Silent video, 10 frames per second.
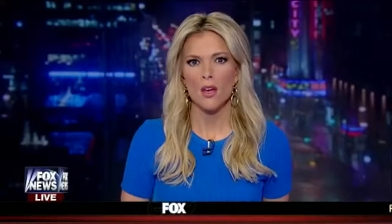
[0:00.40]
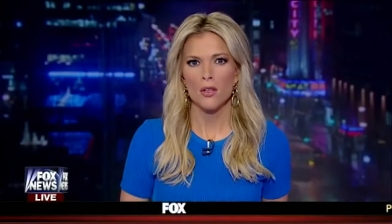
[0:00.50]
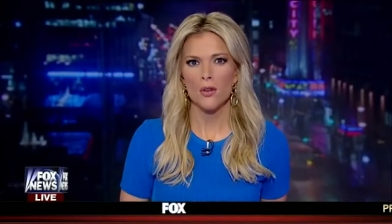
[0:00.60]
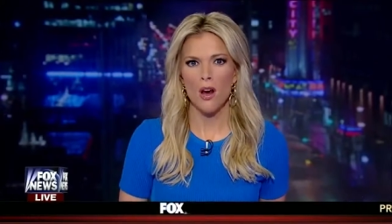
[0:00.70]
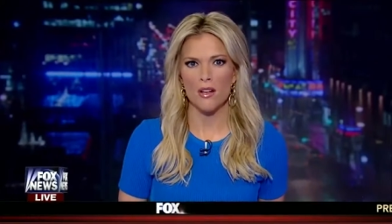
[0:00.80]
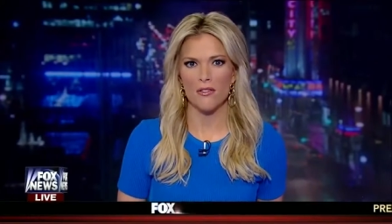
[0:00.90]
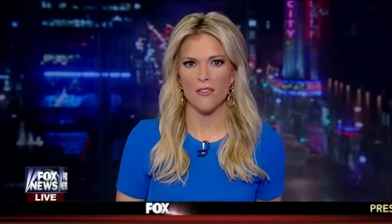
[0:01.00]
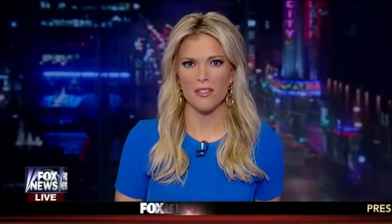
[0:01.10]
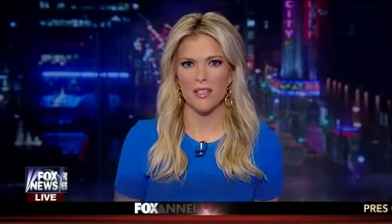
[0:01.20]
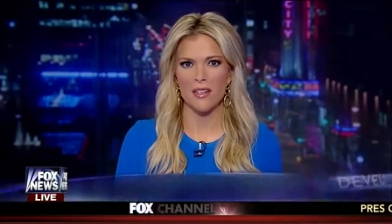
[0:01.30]
New
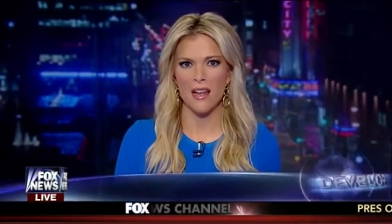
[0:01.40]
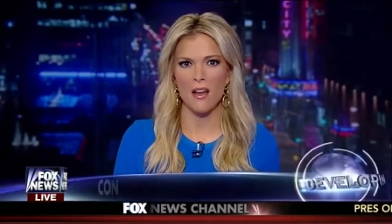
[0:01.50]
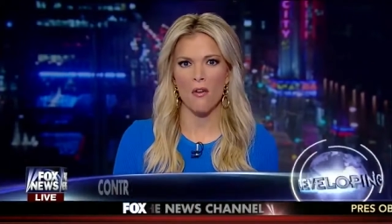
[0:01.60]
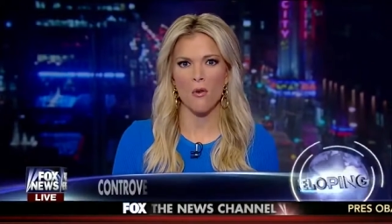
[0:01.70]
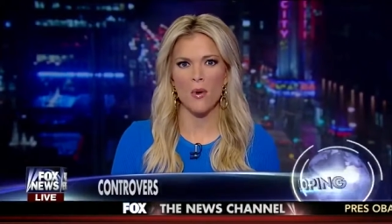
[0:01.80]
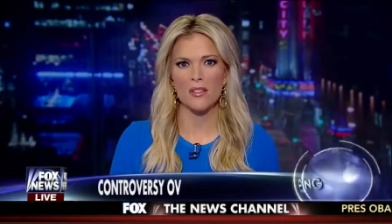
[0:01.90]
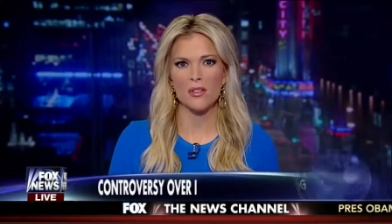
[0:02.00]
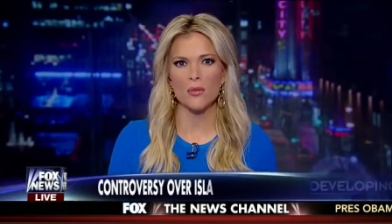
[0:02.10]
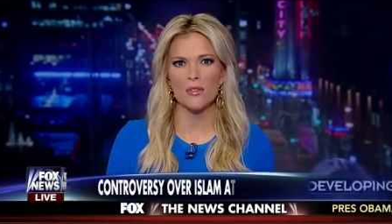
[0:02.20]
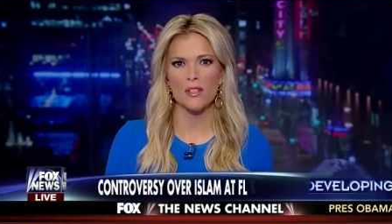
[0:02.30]
controversy tonight over what
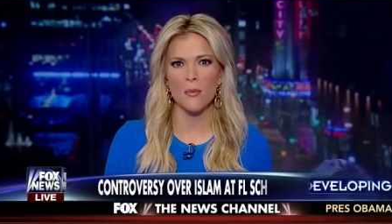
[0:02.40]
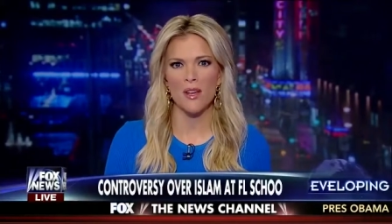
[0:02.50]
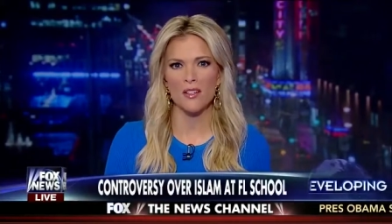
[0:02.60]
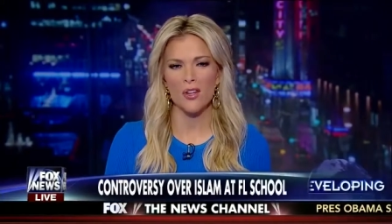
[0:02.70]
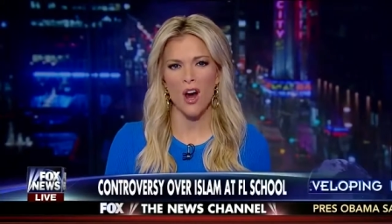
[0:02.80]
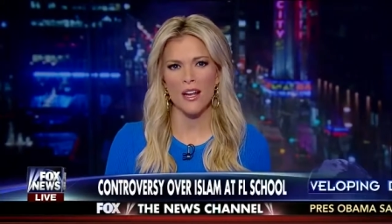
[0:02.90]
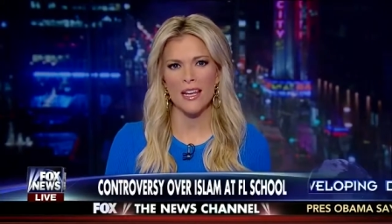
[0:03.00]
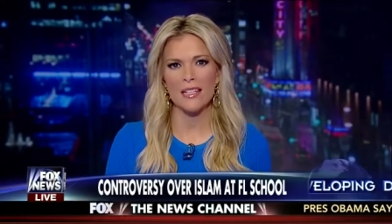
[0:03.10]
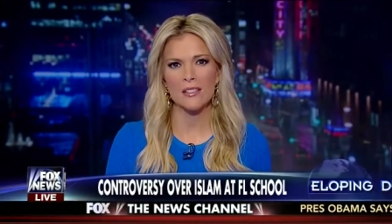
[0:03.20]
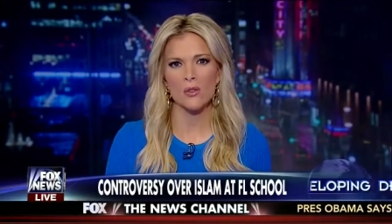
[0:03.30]
students are being taught
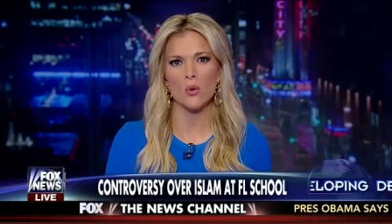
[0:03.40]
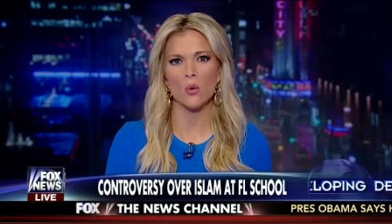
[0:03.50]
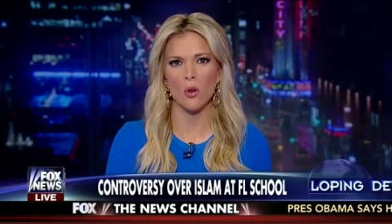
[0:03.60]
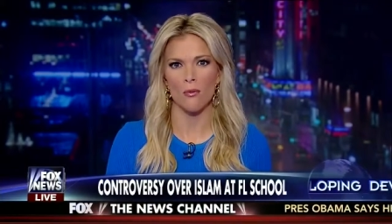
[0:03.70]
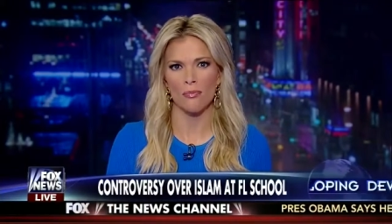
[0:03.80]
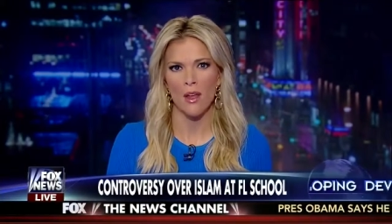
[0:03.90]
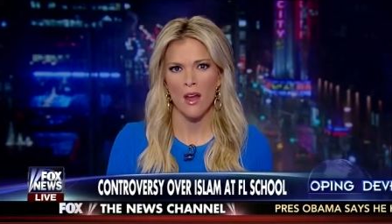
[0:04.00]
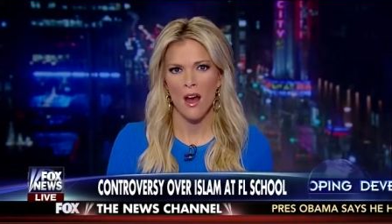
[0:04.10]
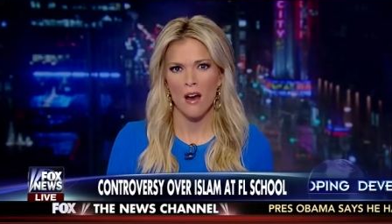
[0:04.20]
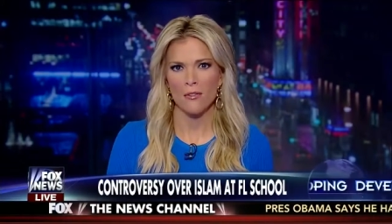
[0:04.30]
in school.
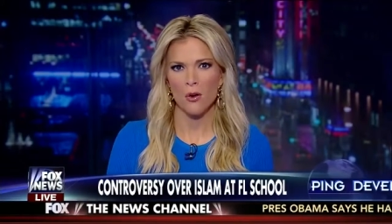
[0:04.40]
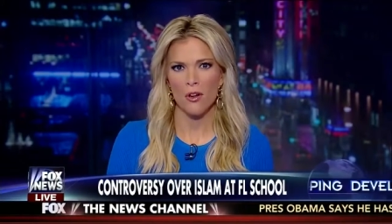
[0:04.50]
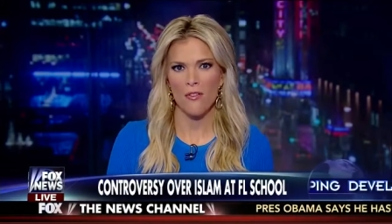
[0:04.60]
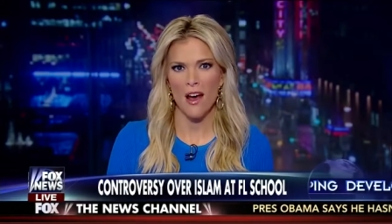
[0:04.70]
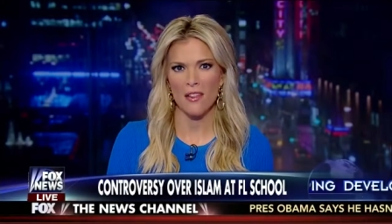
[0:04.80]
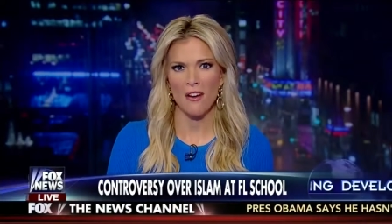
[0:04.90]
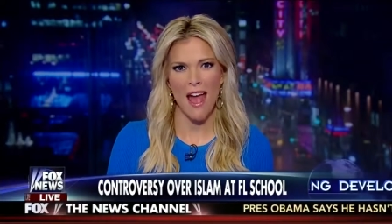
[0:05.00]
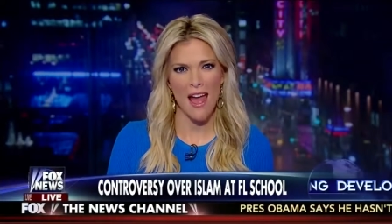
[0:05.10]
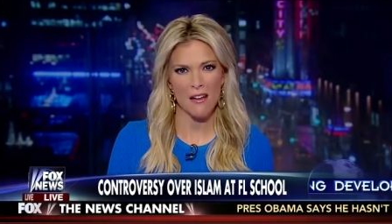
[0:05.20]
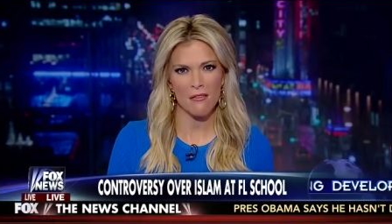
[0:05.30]
A Florida father
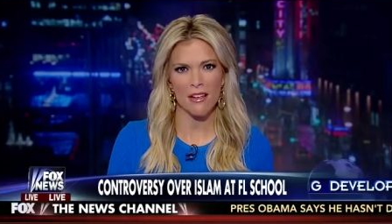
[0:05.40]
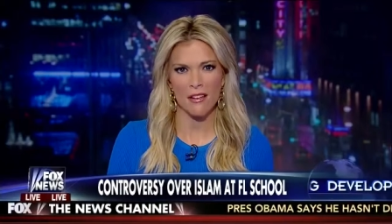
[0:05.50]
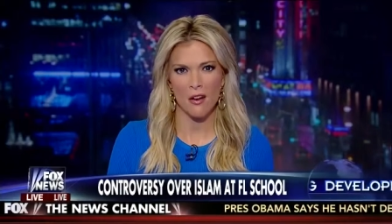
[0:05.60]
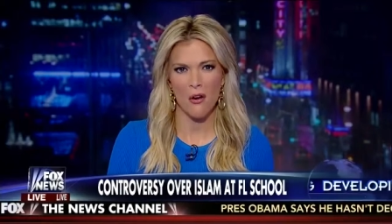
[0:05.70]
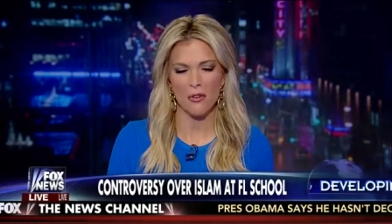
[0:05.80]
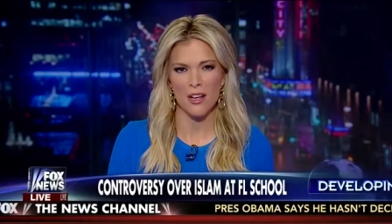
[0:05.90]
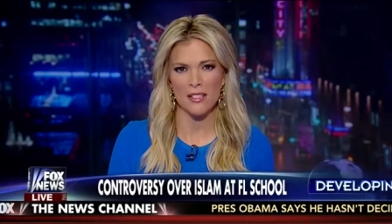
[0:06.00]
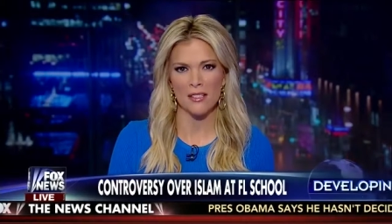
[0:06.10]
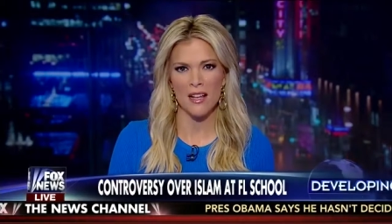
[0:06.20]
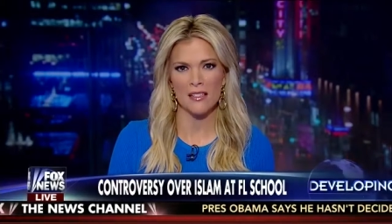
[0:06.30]
angry over
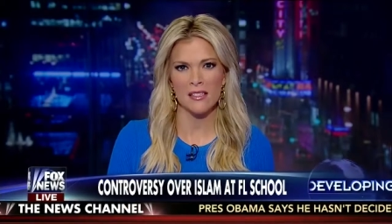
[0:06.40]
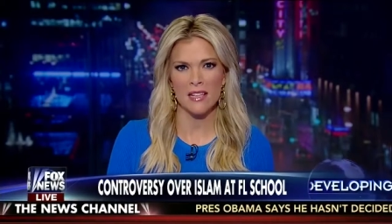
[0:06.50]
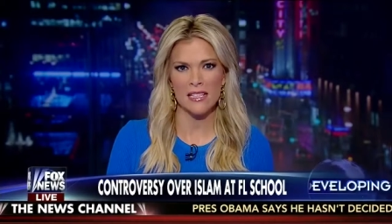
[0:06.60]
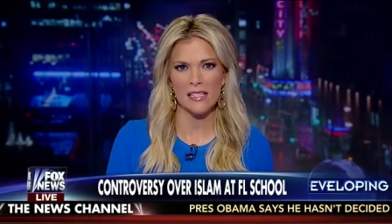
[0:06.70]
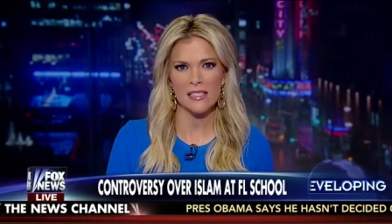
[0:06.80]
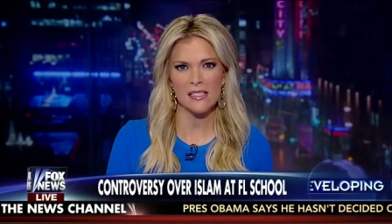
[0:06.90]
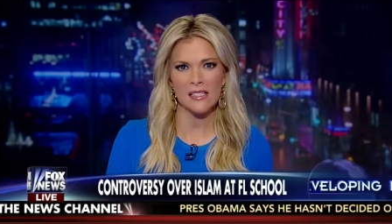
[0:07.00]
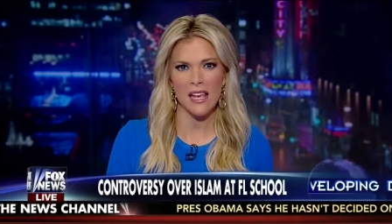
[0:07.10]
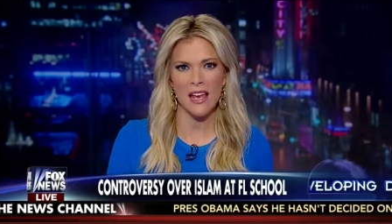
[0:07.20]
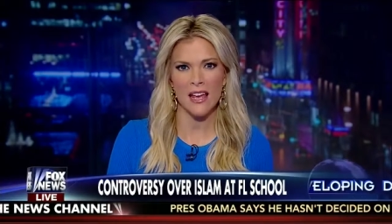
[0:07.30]
his son's lessons,
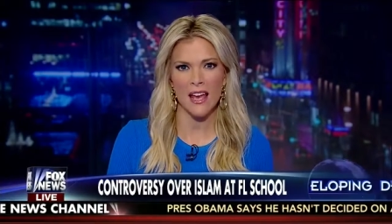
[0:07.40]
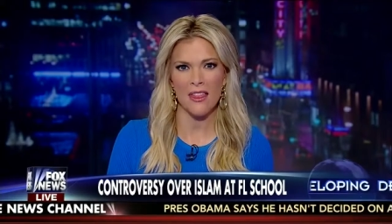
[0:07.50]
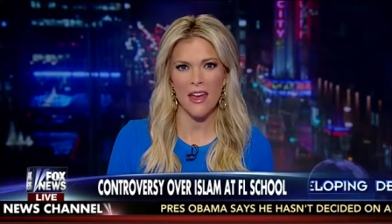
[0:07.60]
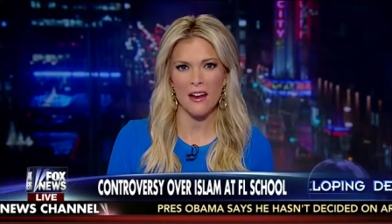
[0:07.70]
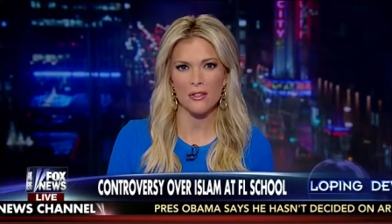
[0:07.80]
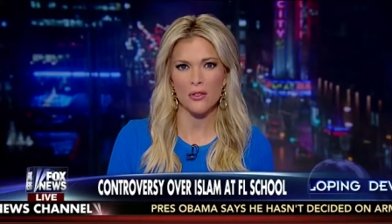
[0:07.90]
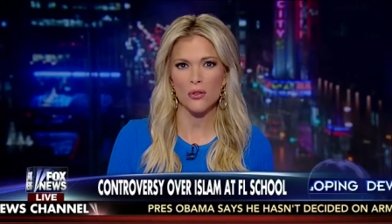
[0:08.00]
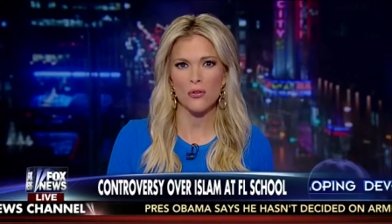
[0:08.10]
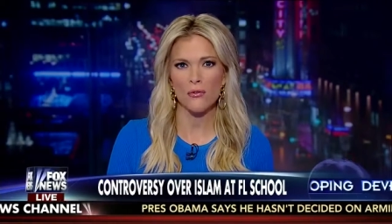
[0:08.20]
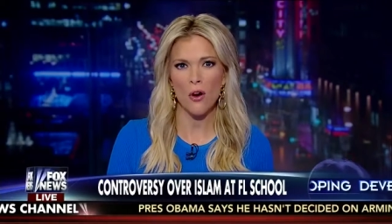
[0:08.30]
saying they are
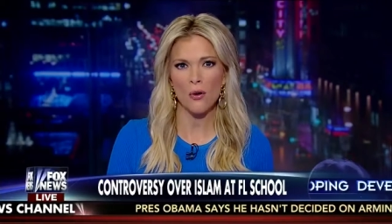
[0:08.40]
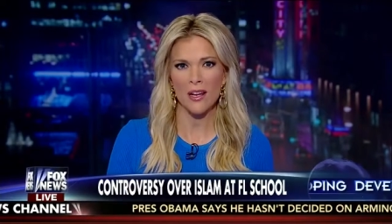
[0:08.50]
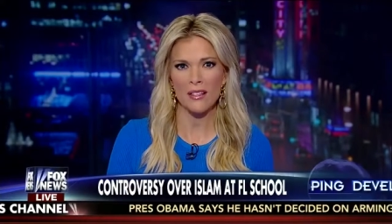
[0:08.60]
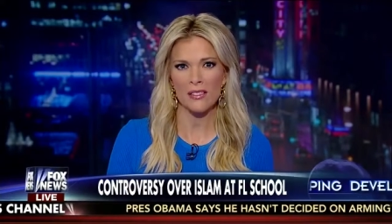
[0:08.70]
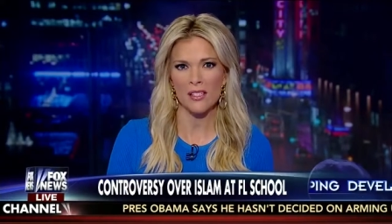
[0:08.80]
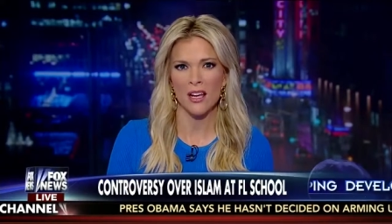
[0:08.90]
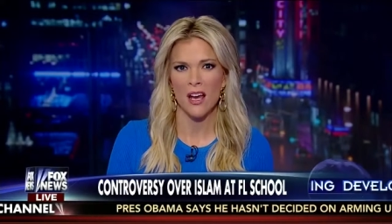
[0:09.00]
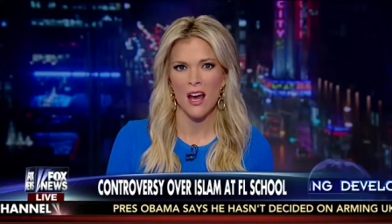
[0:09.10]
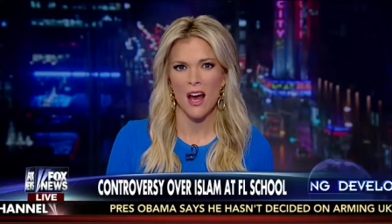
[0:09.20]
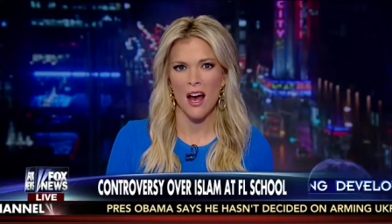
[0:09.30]
too focused
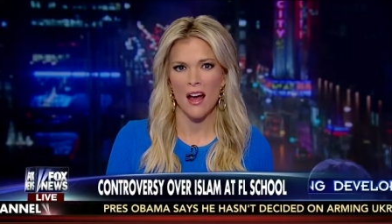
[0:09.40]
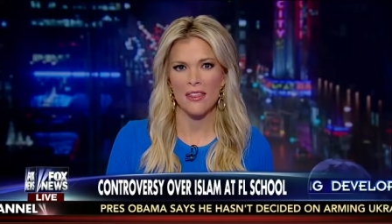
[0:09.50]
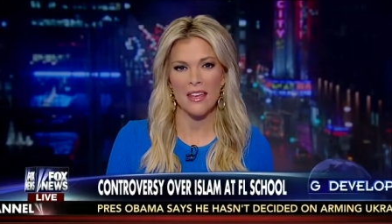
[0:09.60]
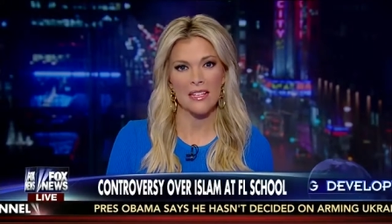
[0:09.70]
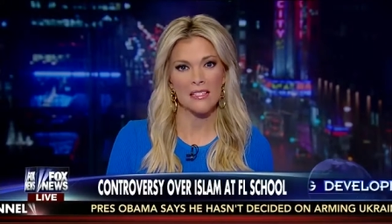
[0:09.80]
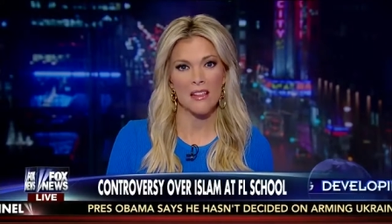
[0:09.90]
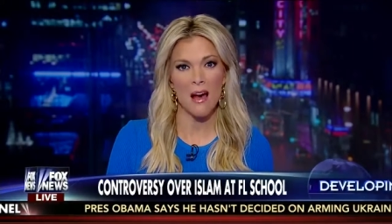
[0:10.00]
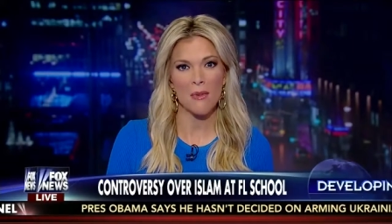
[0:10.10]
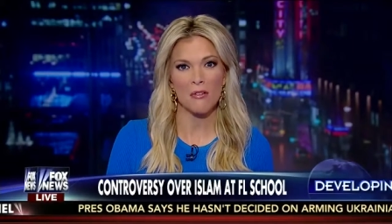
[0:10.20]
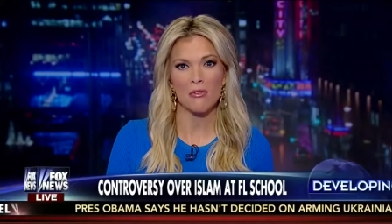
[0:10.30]
on the
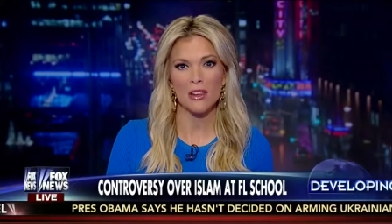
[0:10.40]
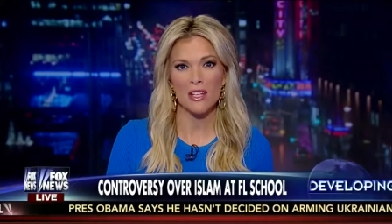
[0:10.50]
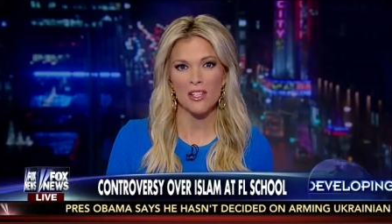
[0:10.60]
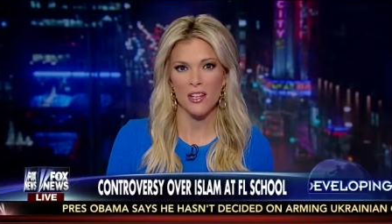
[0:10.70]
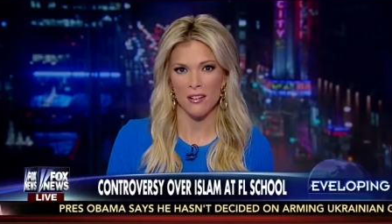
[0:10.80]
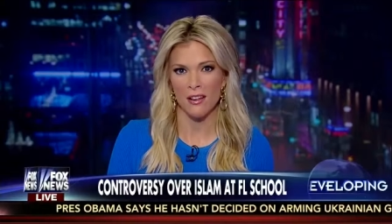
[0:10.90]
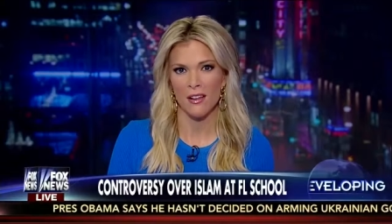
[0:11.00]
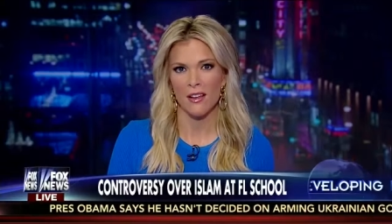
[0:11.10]
Islamic religion.